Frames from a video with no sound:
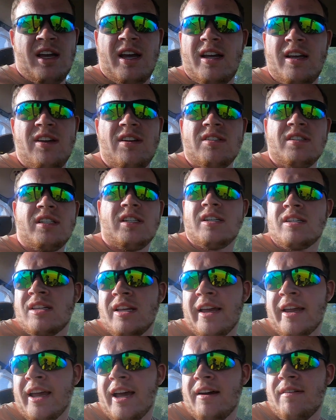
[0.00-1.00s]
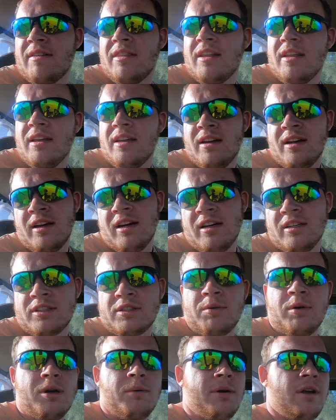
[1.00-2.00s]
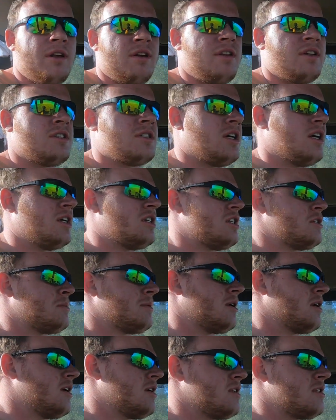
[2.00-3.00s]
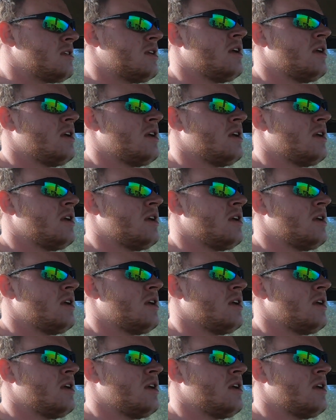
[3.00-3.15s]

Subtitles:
I usually just like having the square baler in the shed, just because